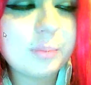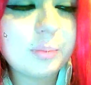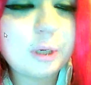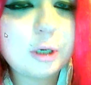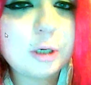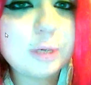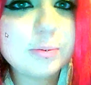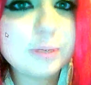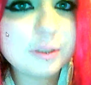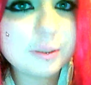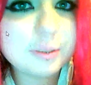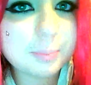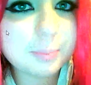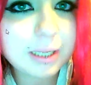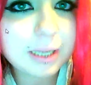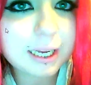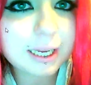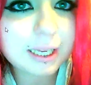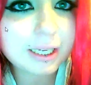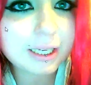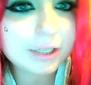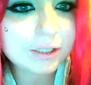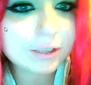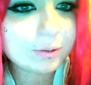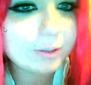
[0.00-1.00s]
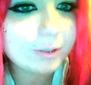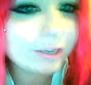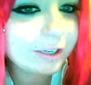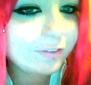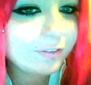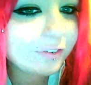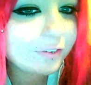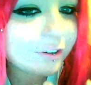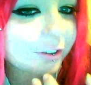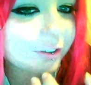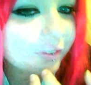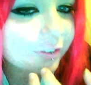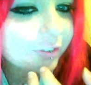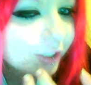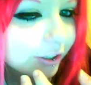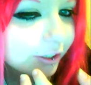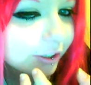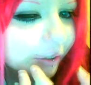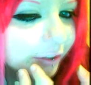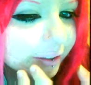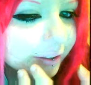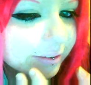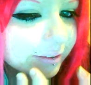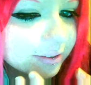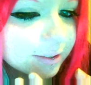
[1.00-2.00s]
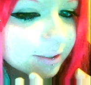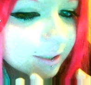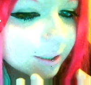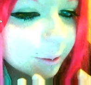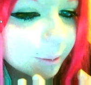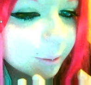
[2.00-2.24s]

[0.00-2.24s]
popped a blackhead or whatever on your nose.